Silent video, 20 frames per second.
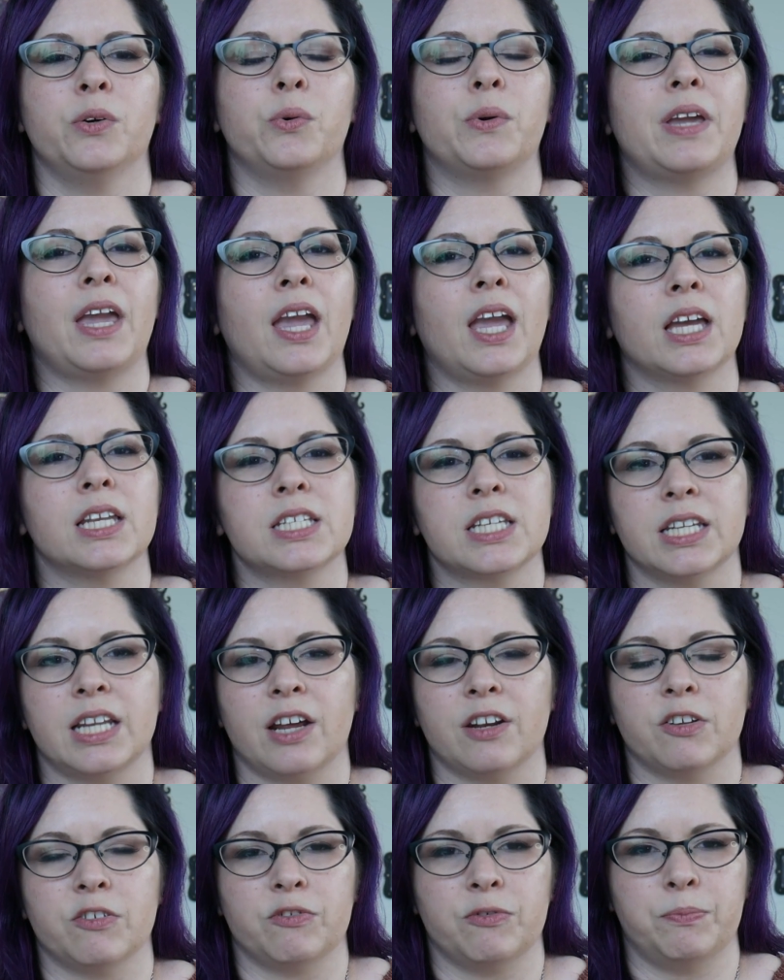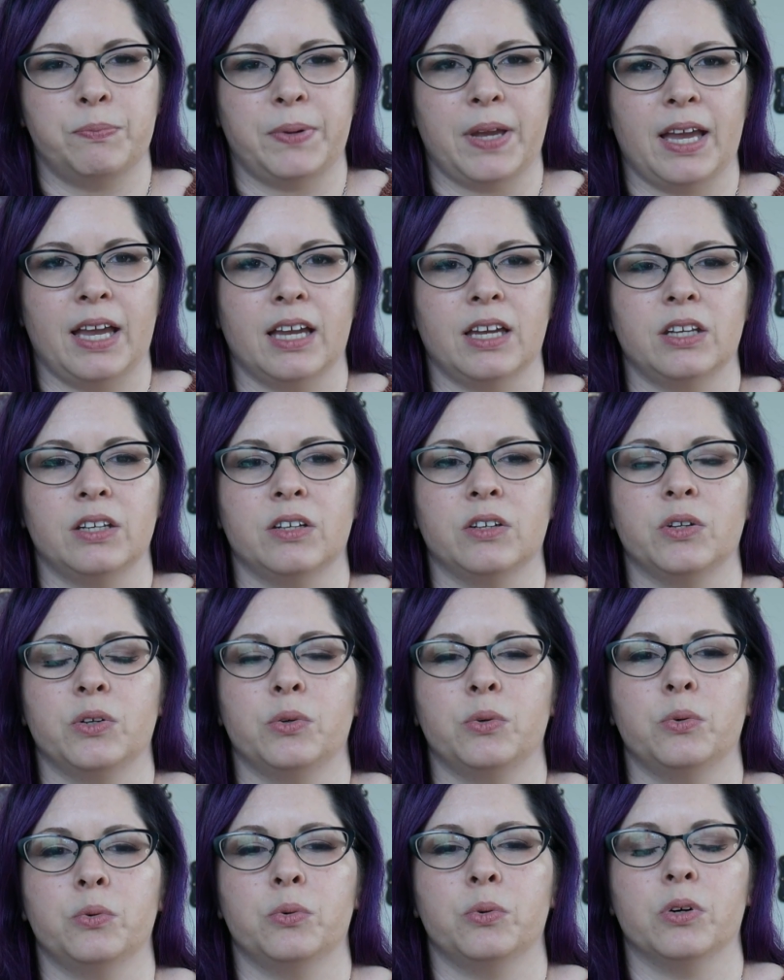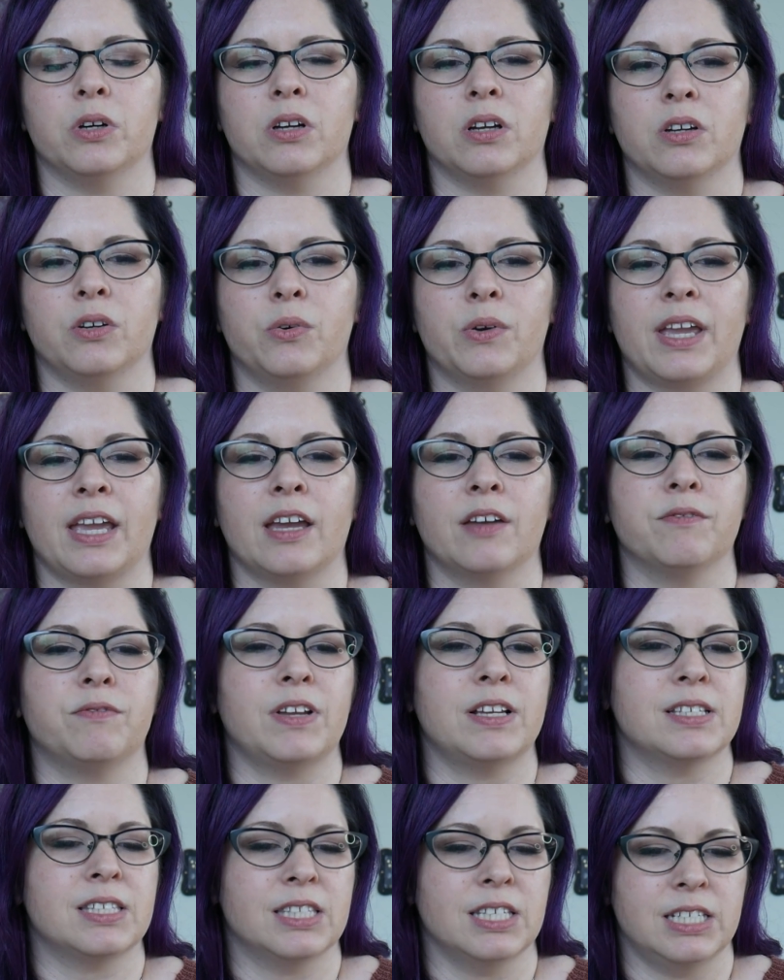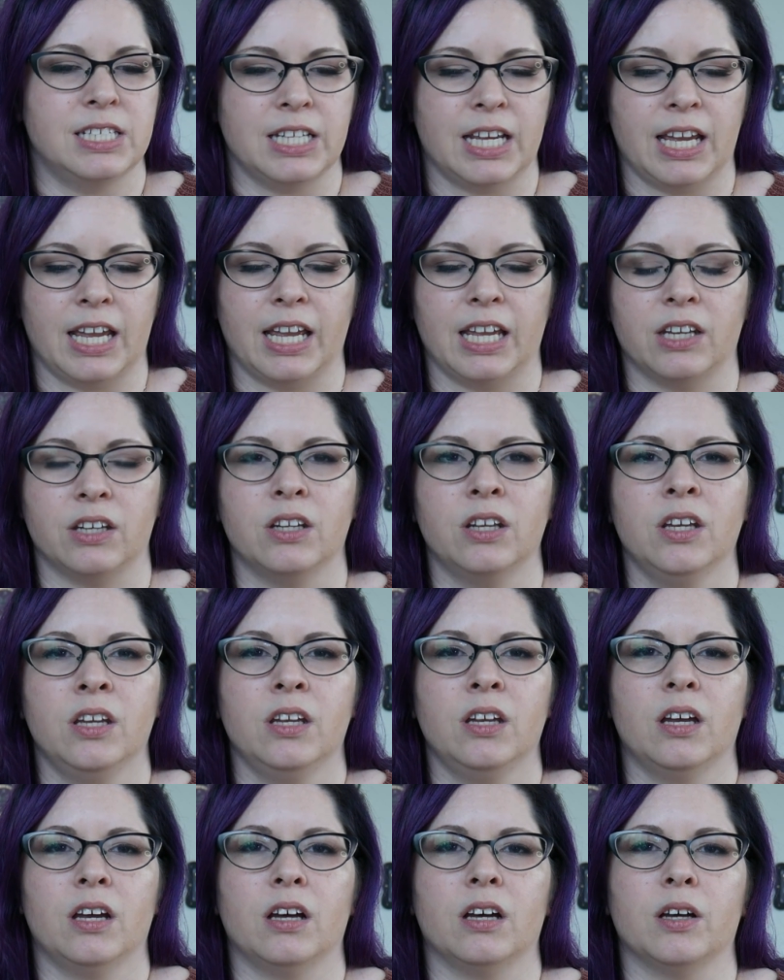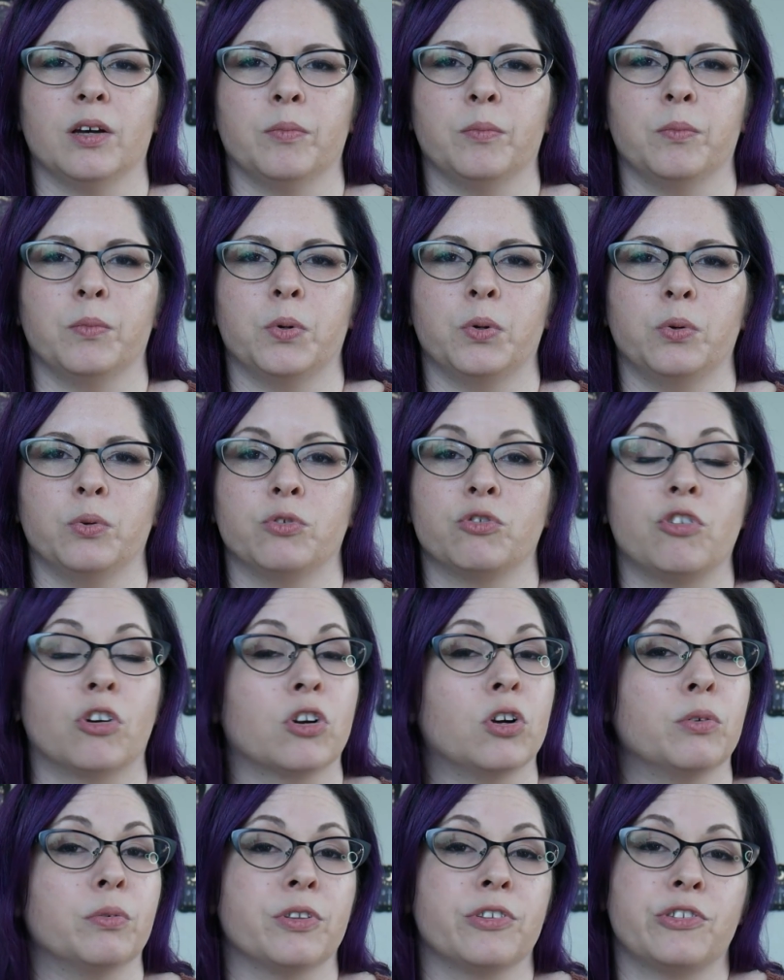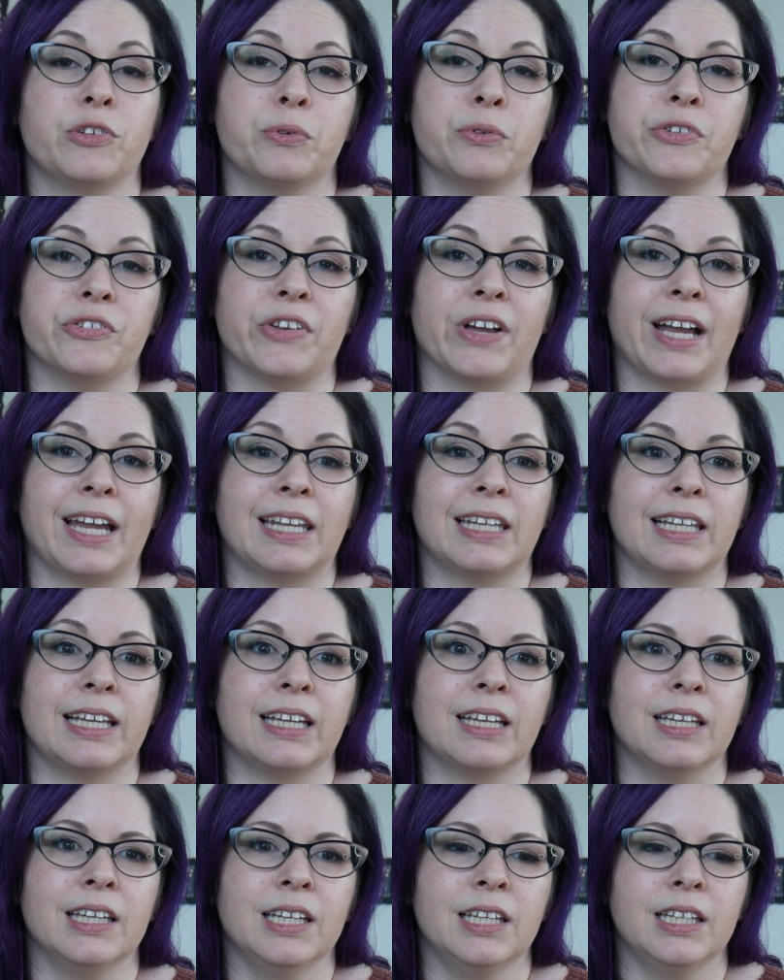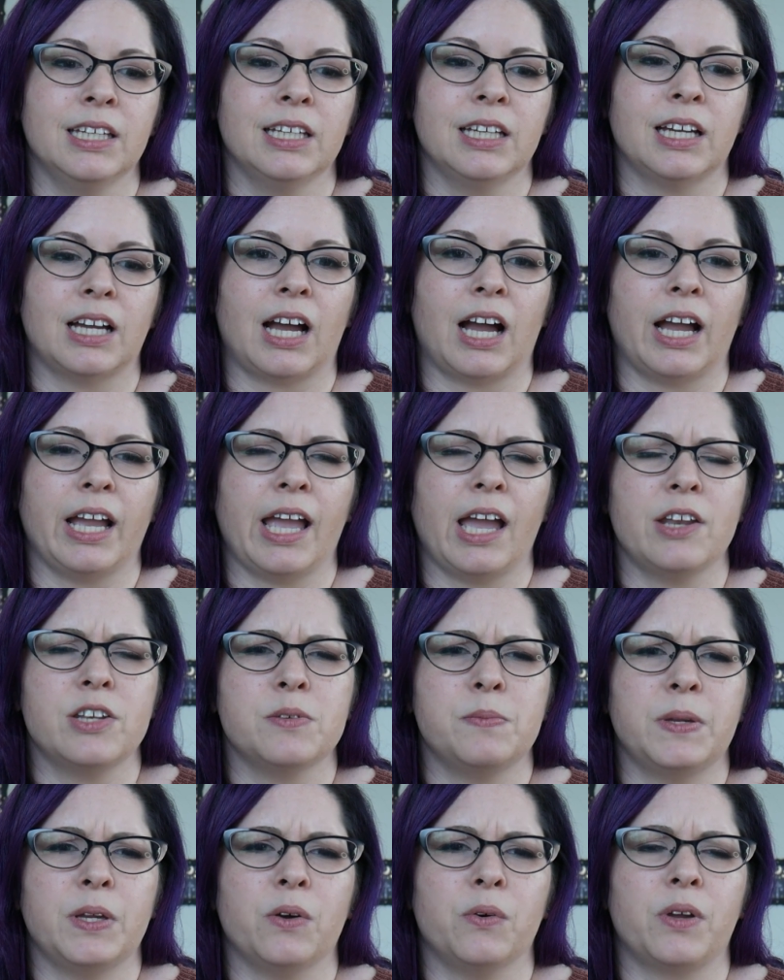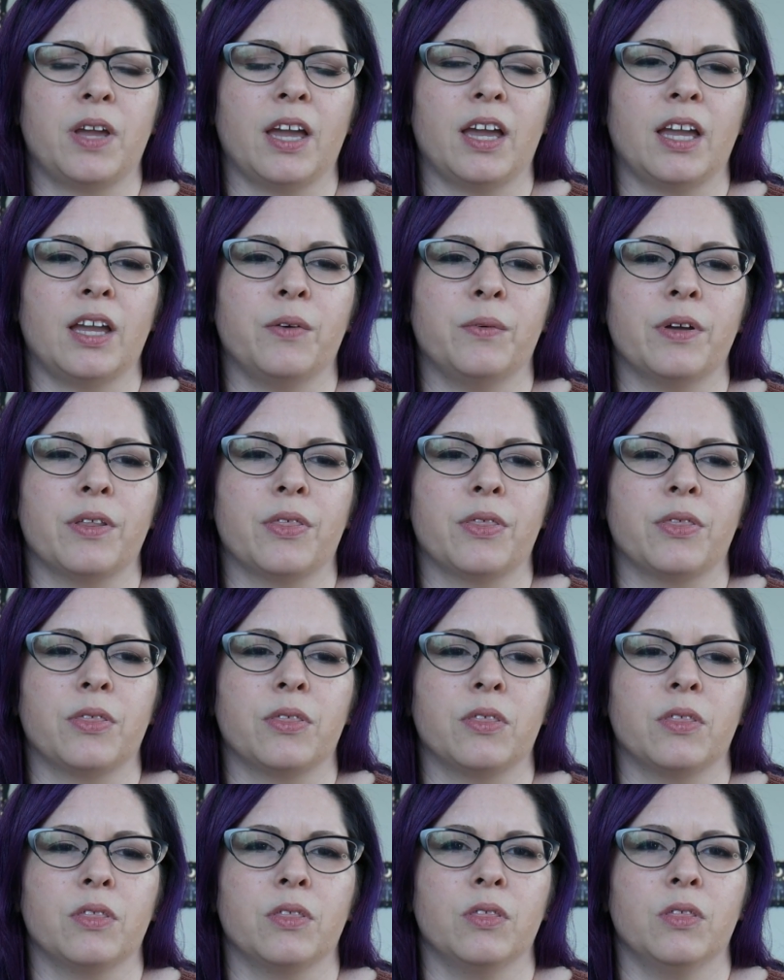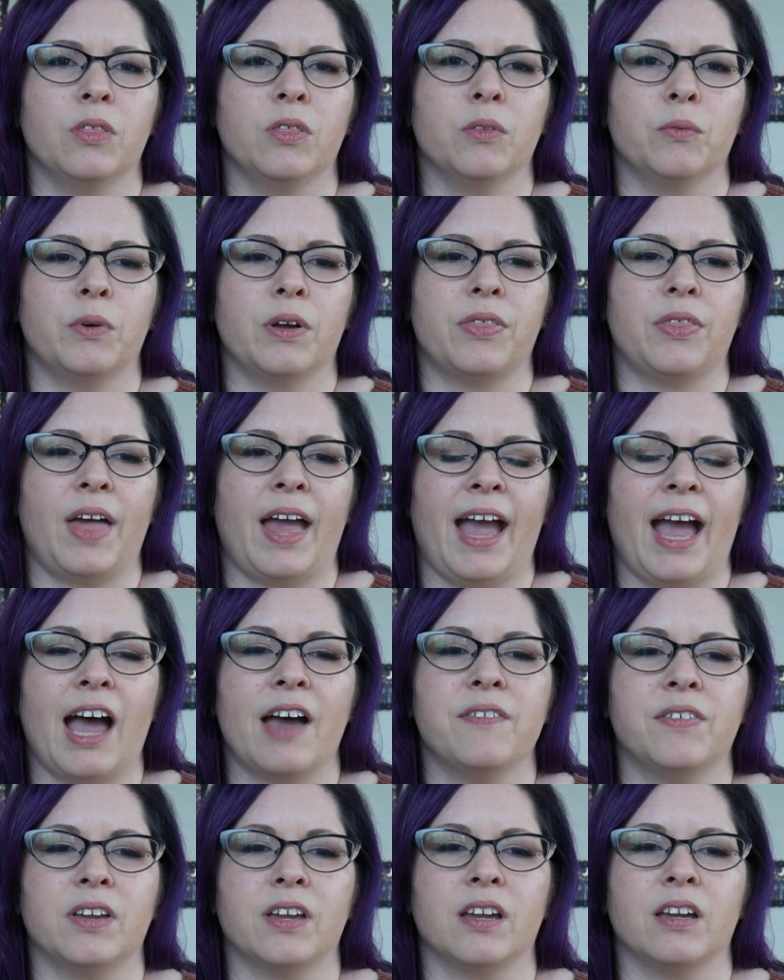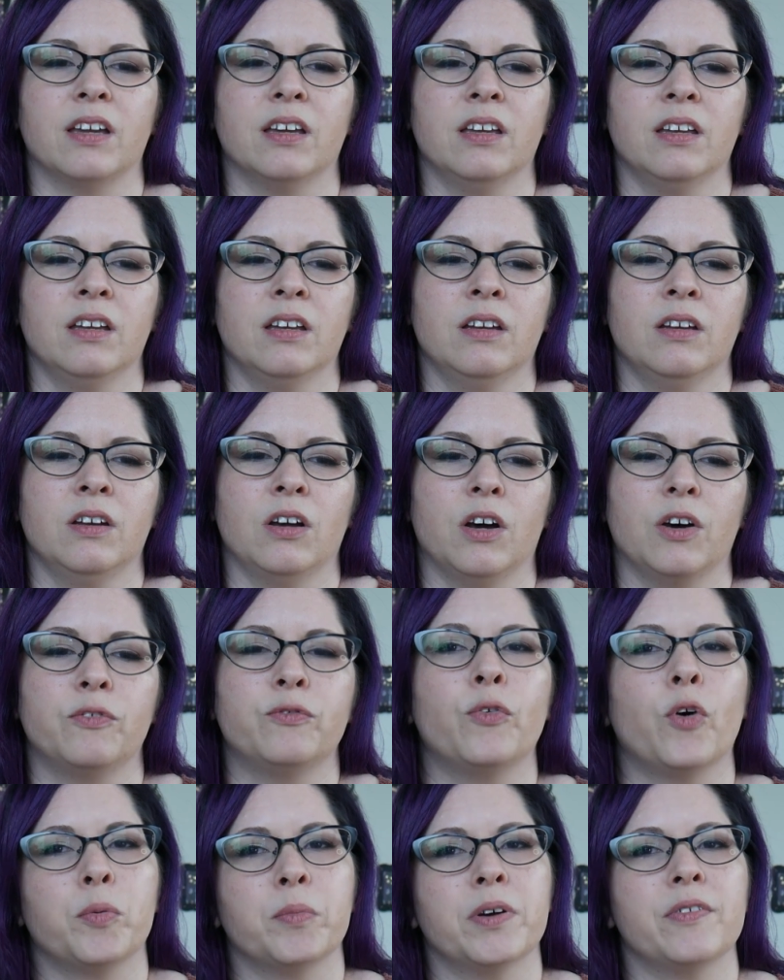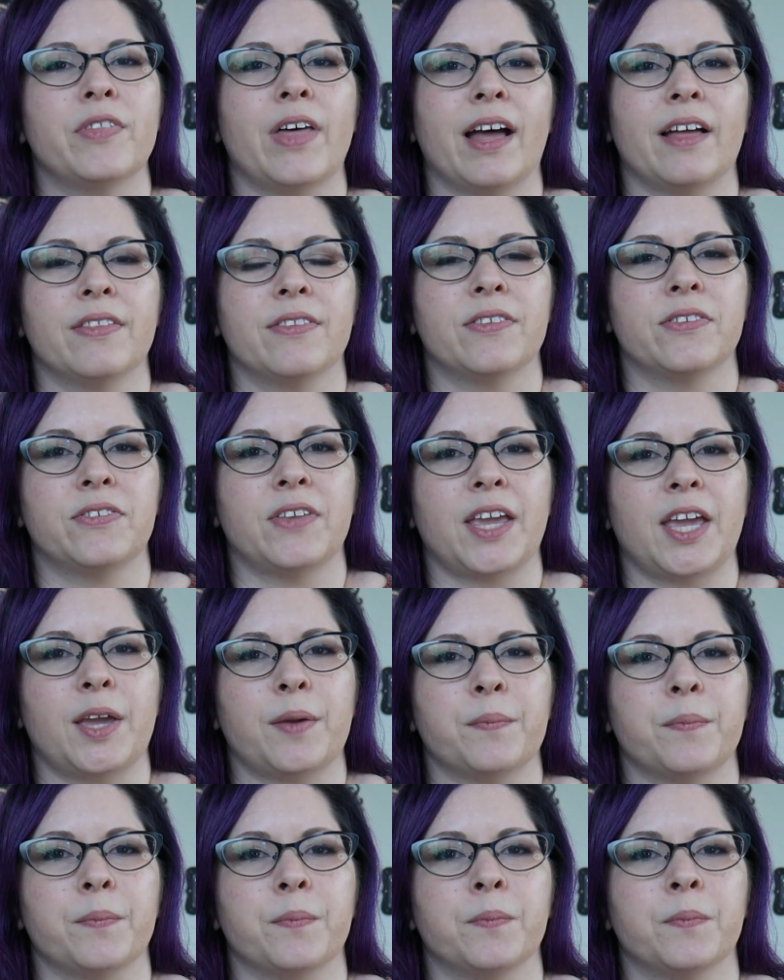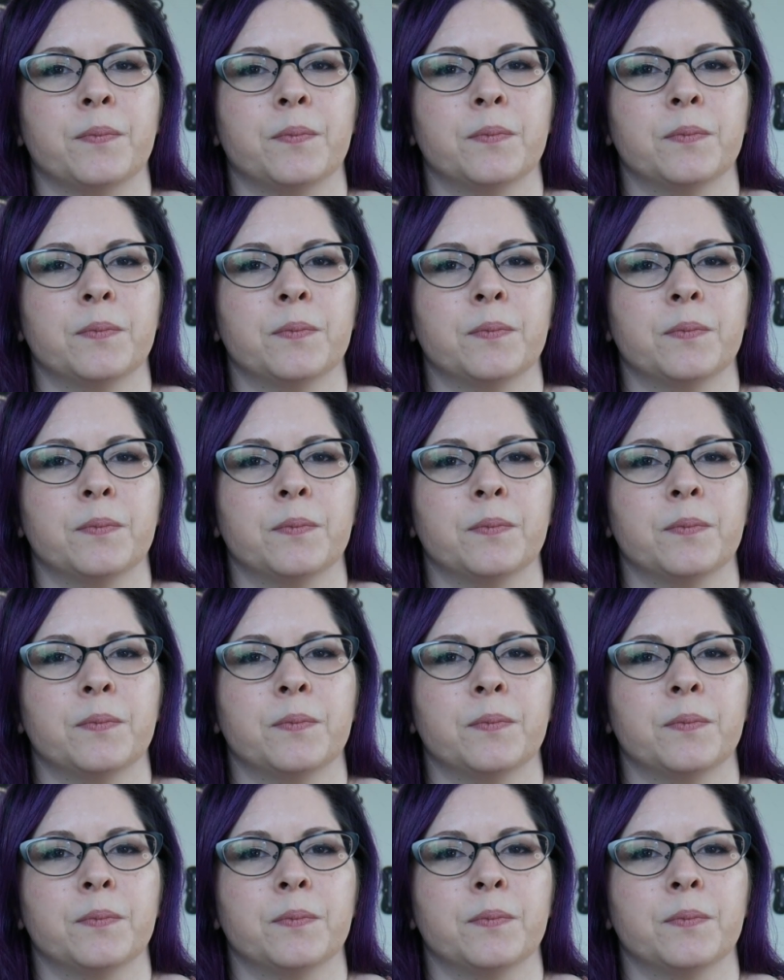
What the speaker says: can't get out of bed and who can't face the day, and who struggle with suicide. Like, I had to be okay with having a form of that same